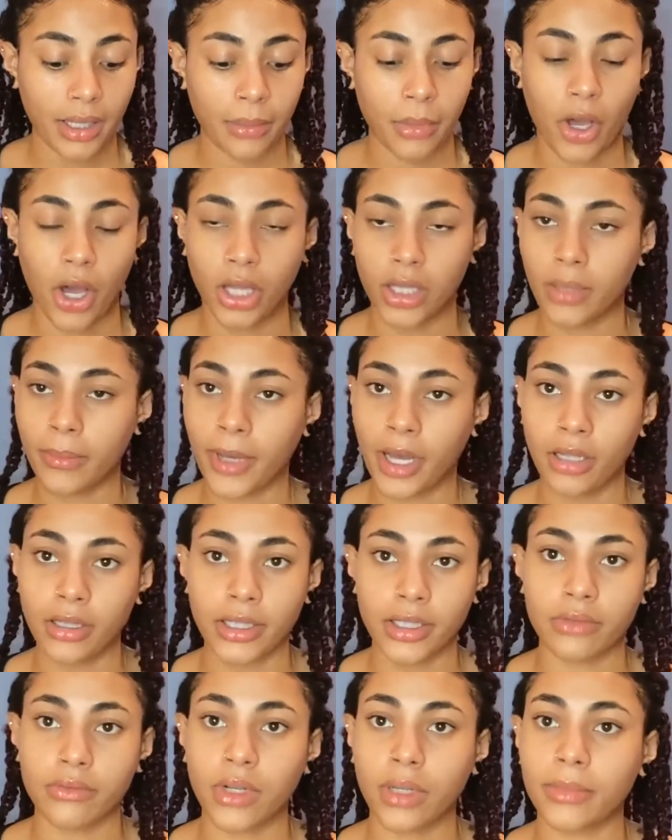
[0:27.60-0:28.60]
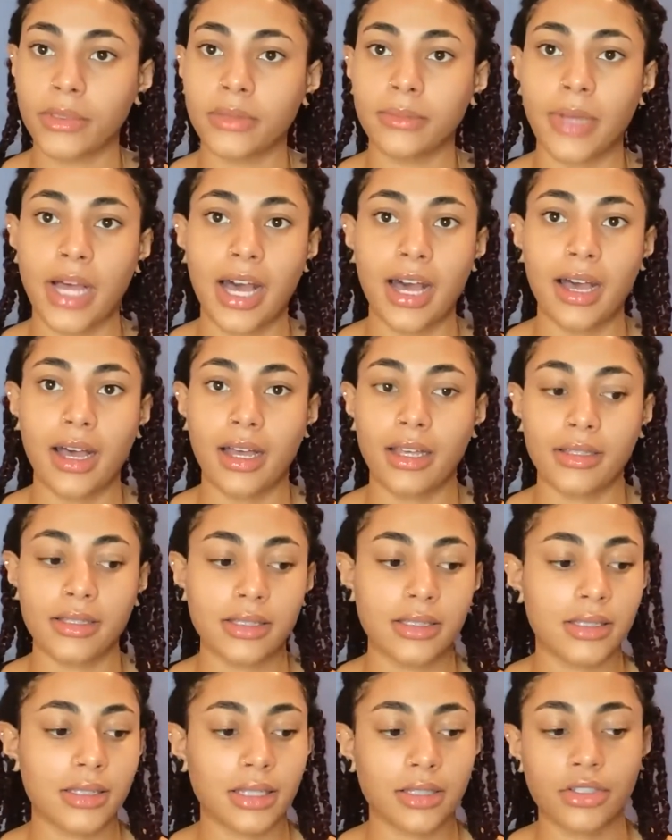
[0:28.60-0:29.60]
am all about like rubber
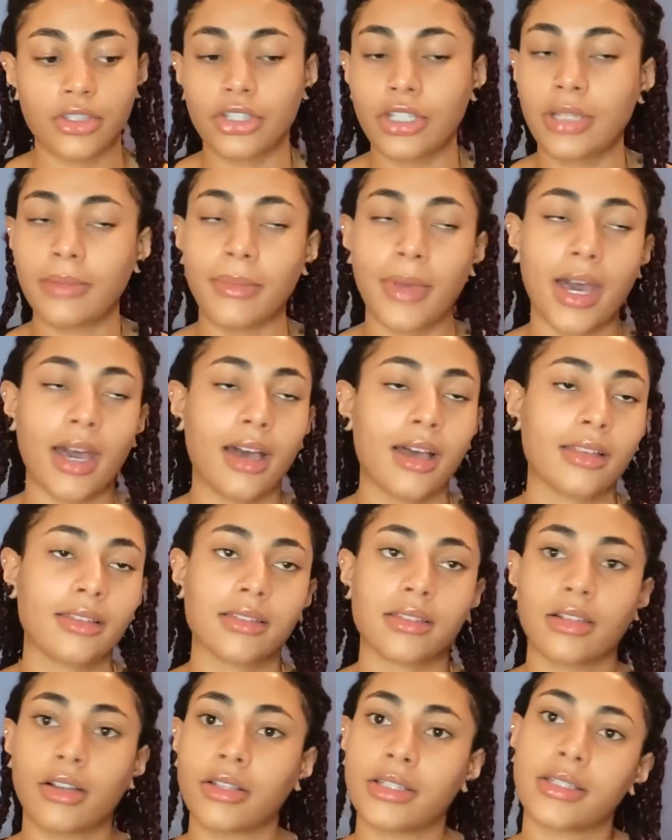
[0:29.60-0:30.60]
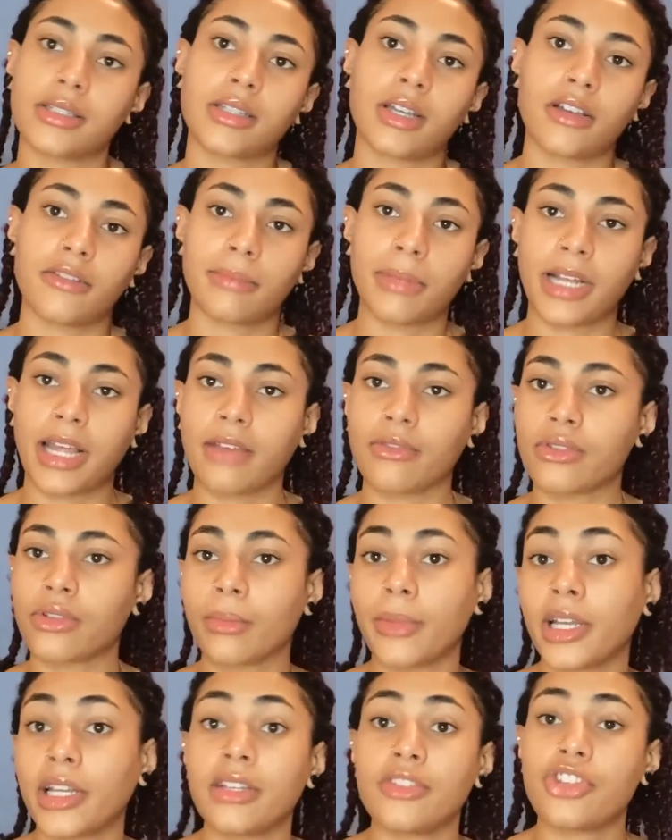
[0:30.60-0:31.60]
masks and sheet masks and all this stuff, but I have so
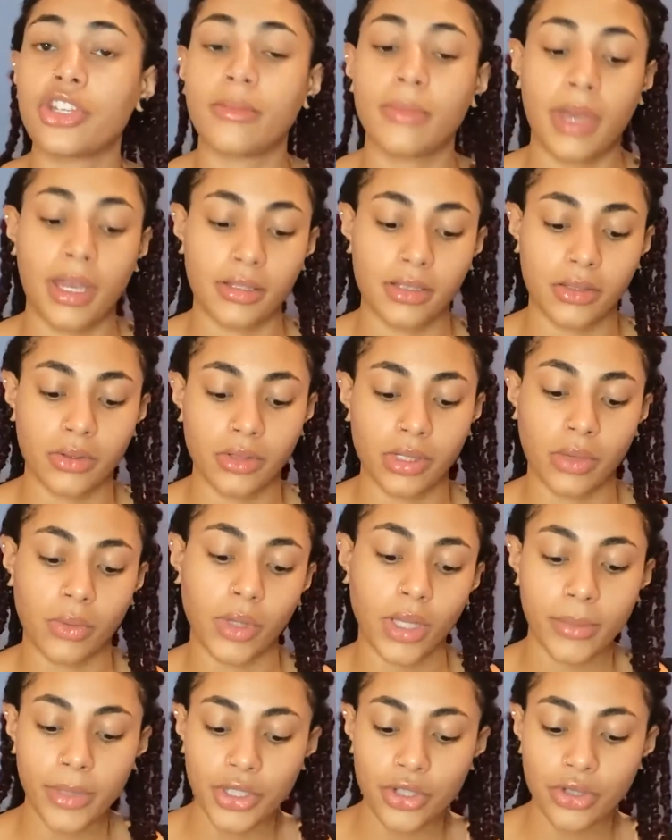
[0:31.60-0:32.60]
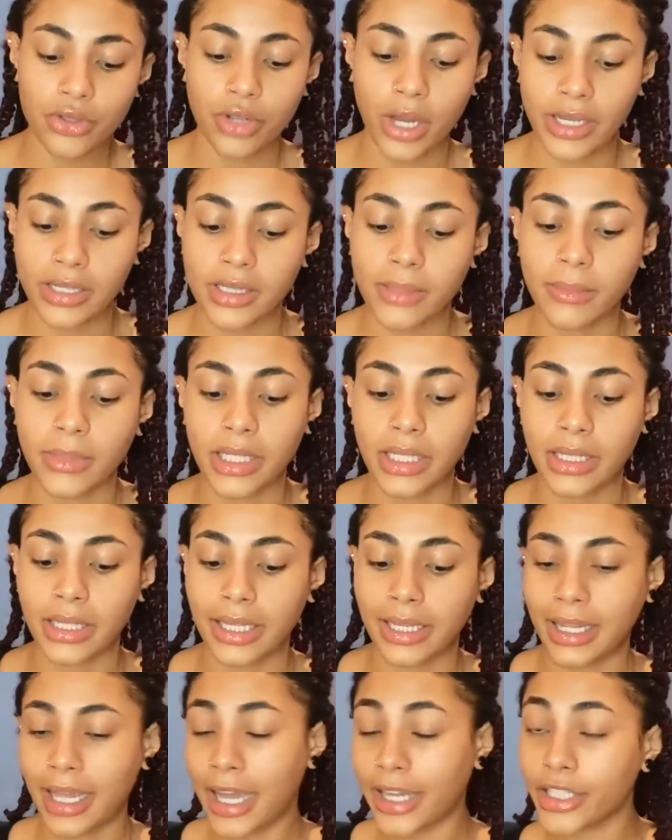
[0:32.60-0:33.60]
many sheet masks, so I was like, well, let me just try something
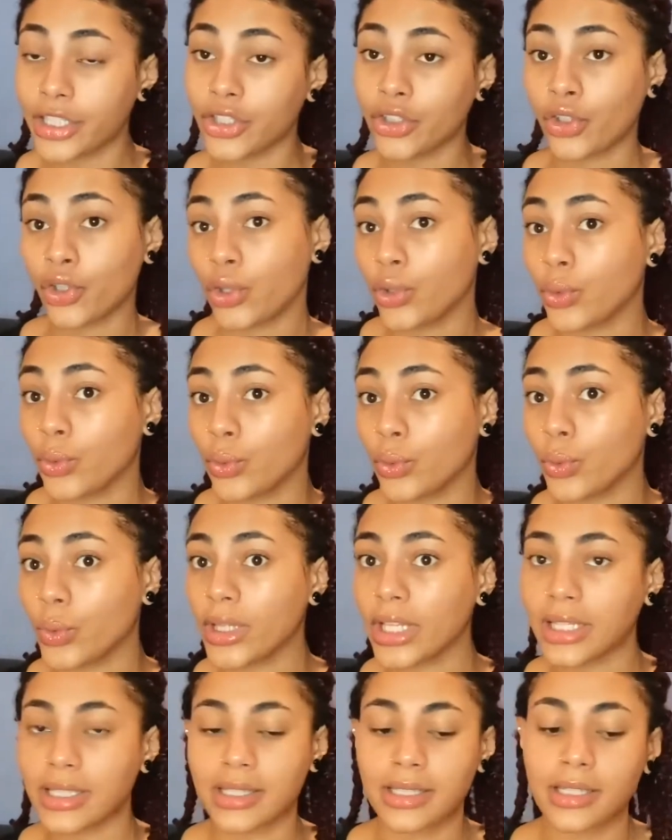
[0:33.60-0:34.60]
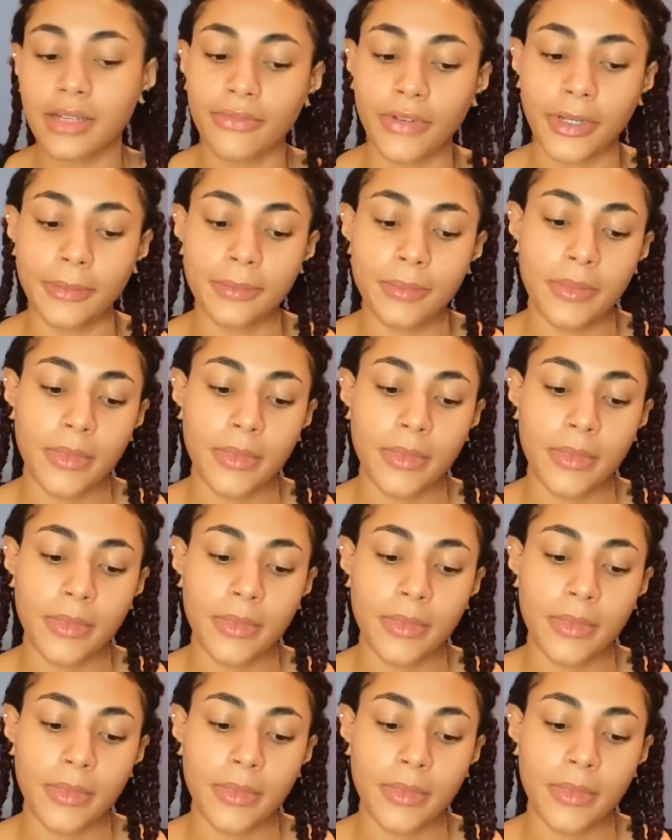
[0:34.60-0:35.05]
like kind of new and that's different.